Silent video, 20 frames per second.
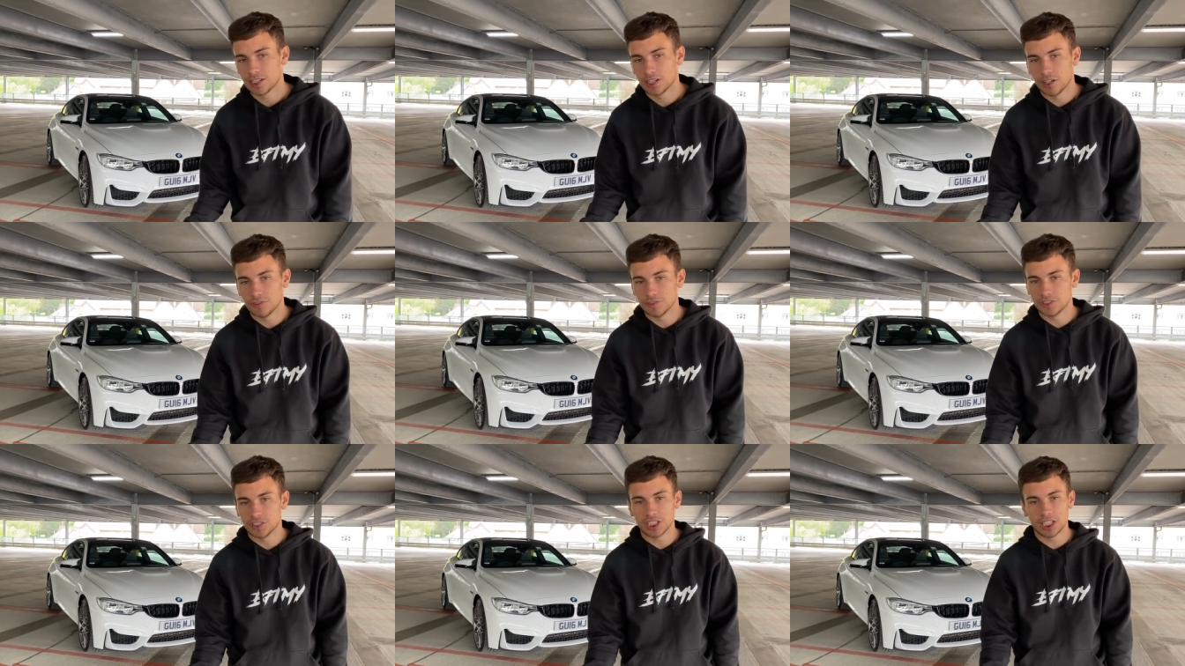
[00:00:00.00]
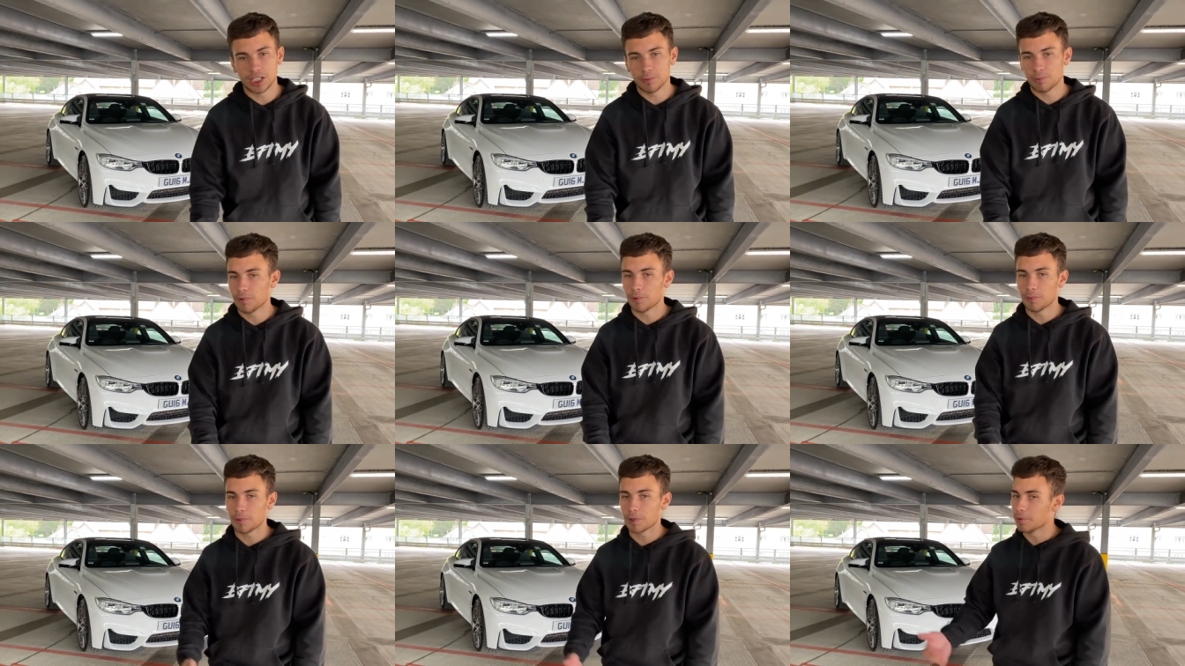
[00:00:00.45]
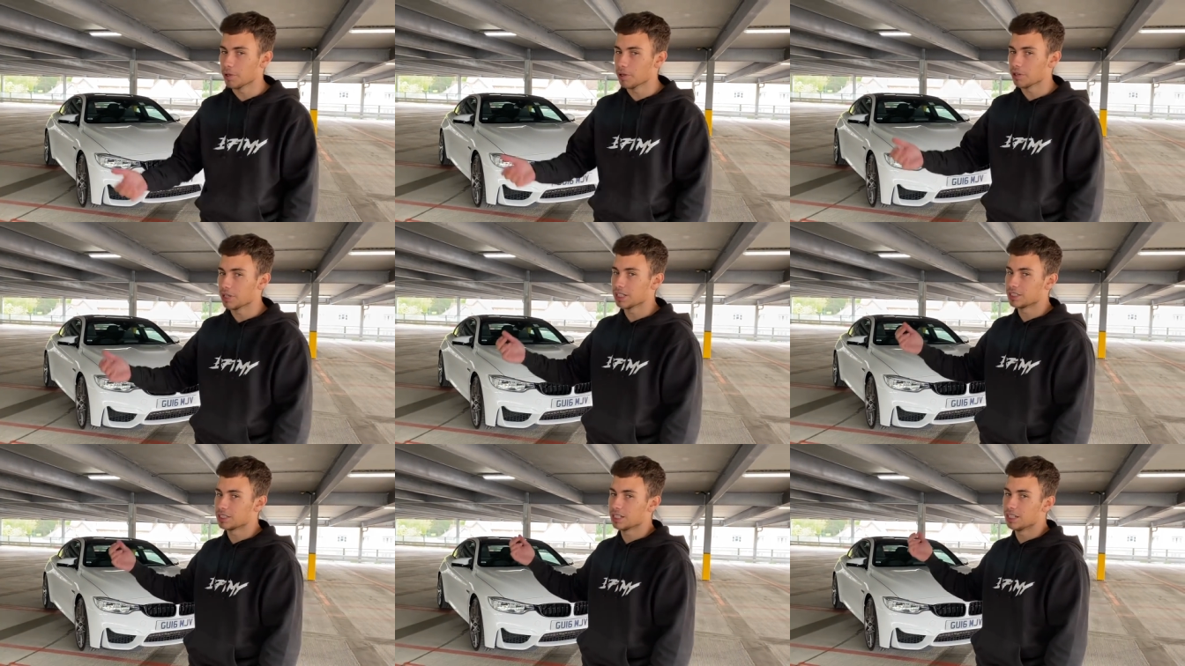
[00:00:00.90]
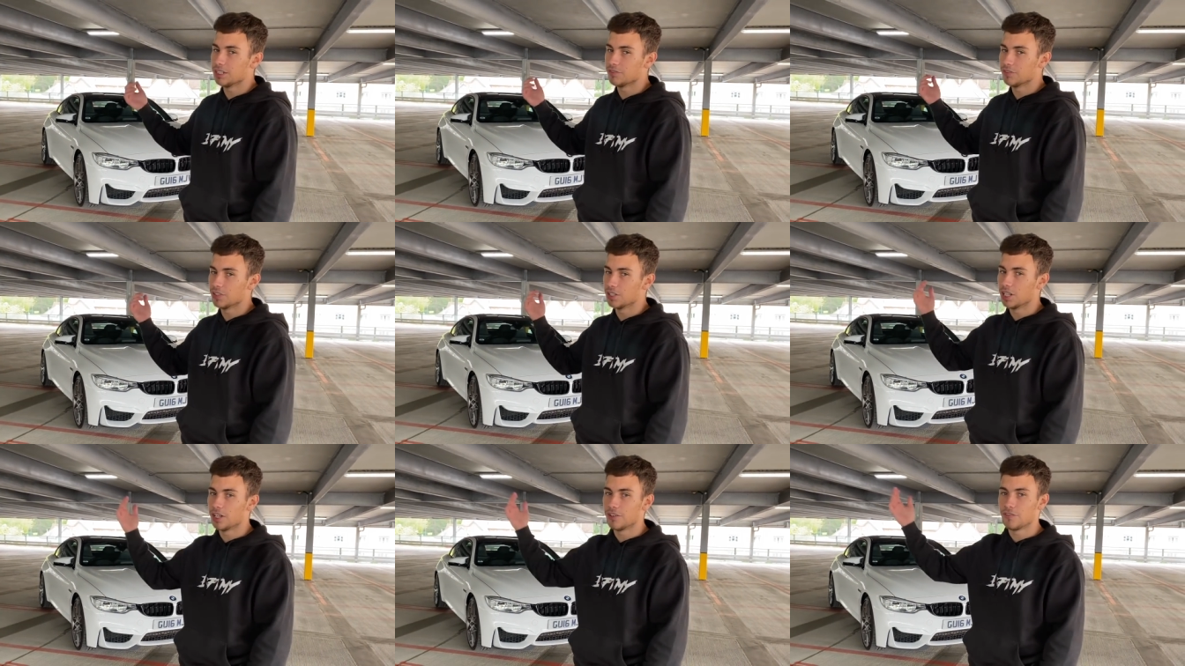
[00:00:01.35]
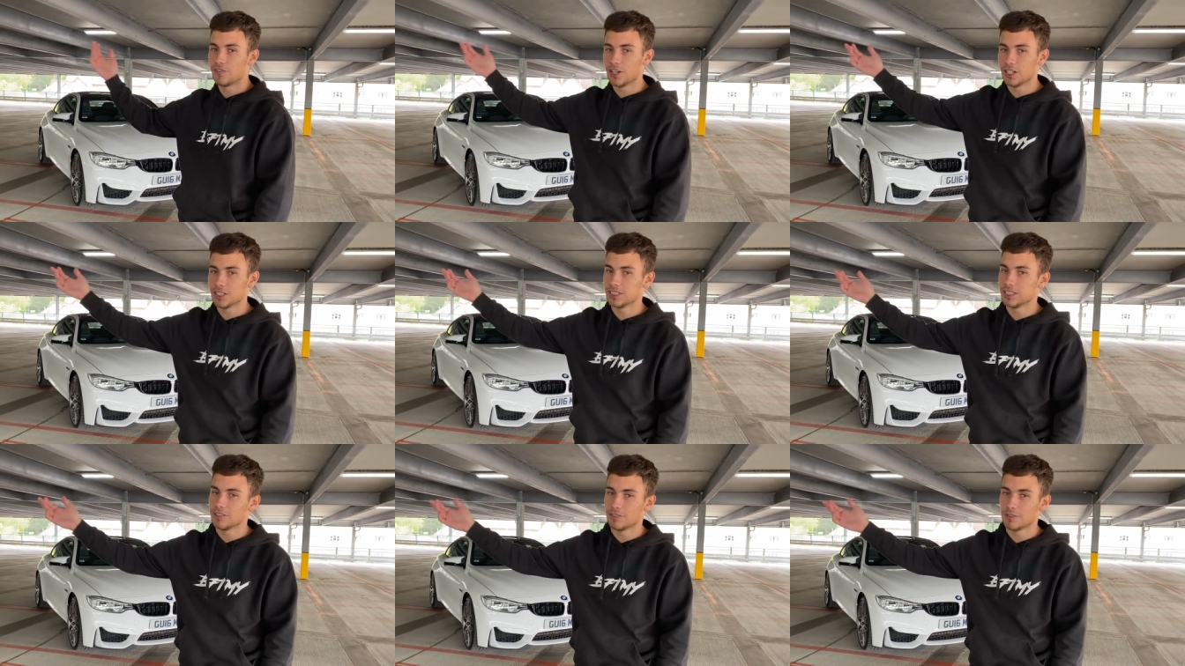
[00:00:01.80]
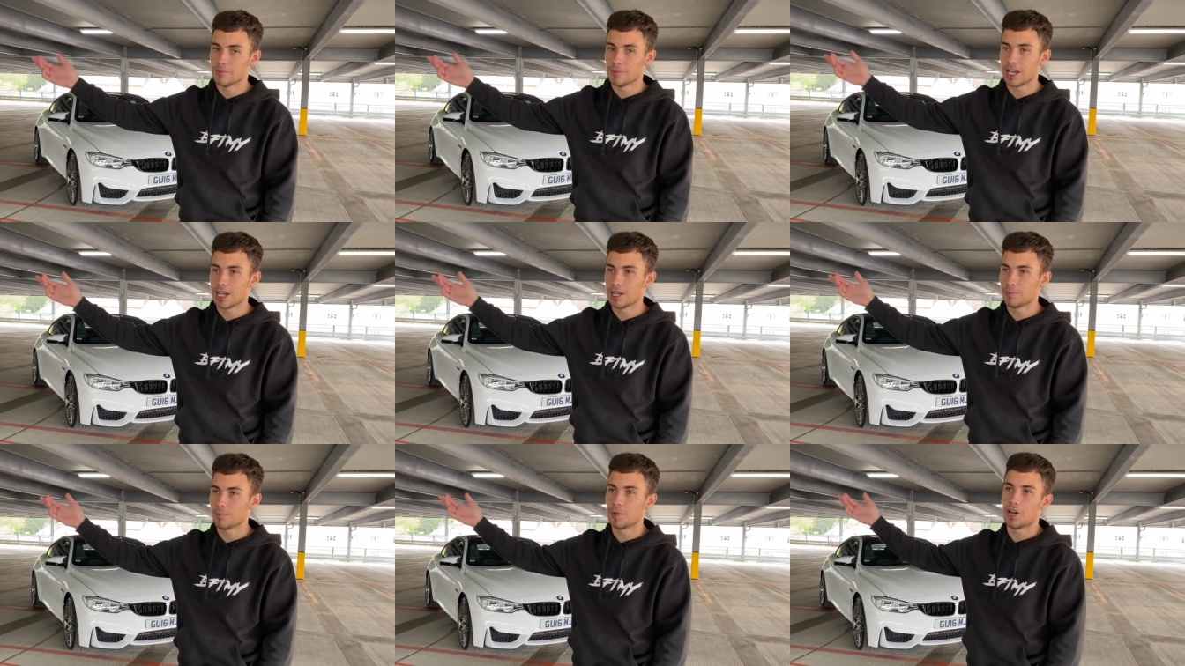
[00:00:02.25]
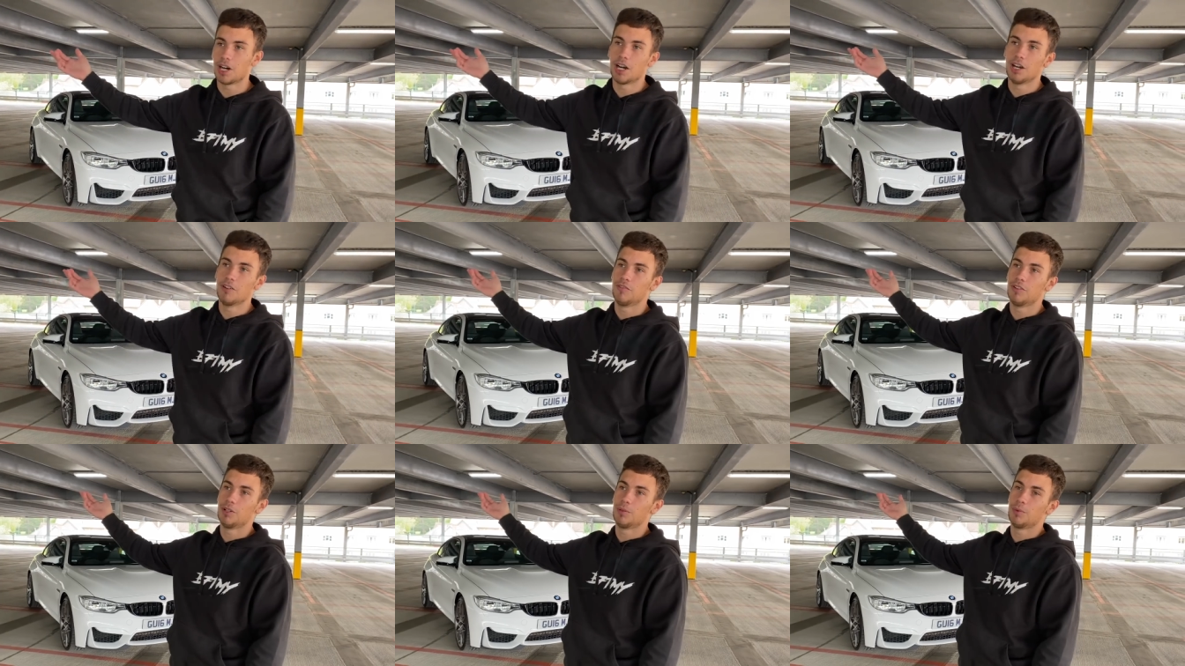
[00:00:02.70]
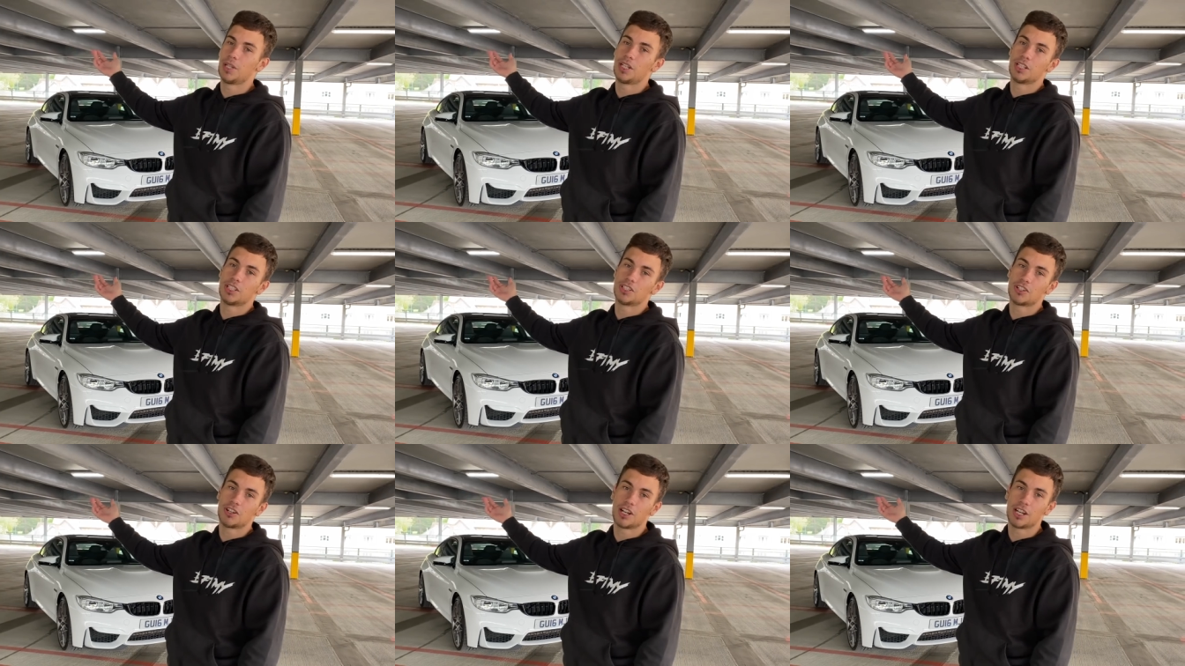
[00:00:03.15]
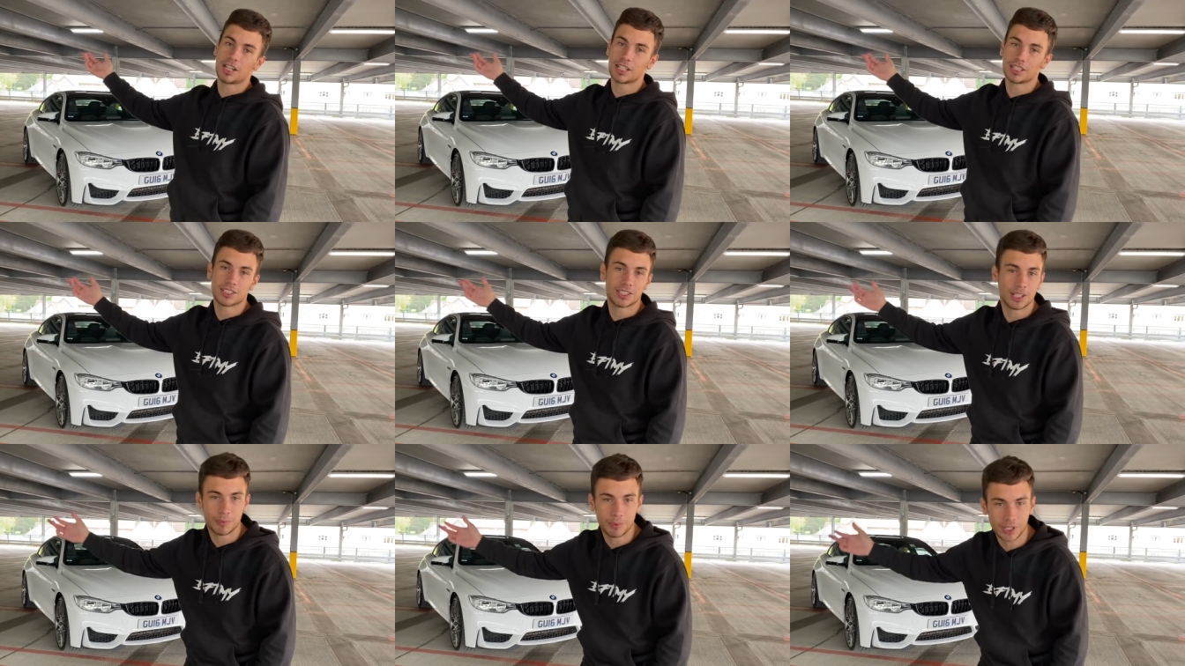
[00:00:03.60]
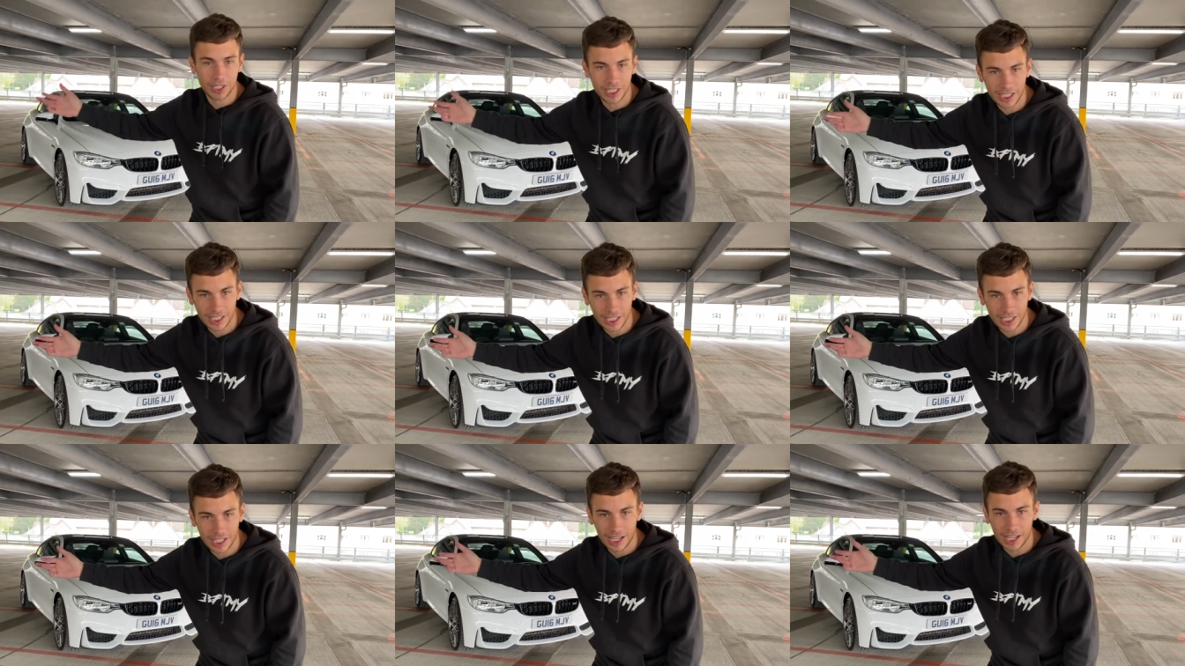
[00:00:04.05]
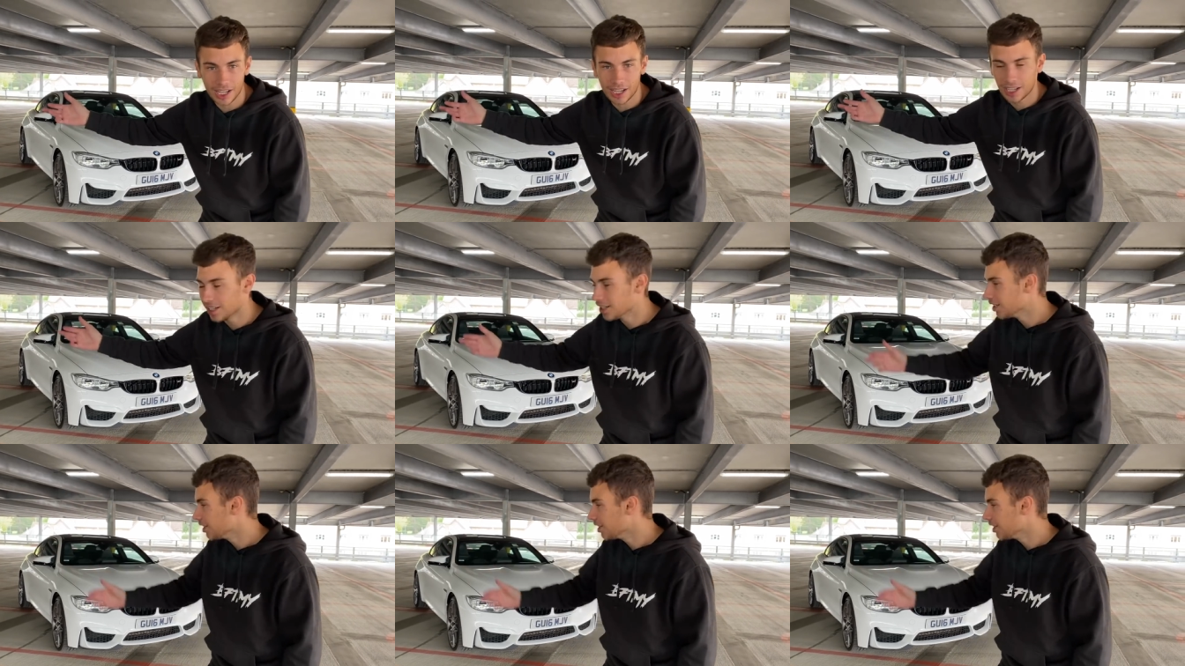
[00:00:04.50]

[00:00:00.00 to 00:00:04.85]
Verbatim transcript: Obviously, we won't get to living life fast level mad, but hopefully we can try and get somewhere near that.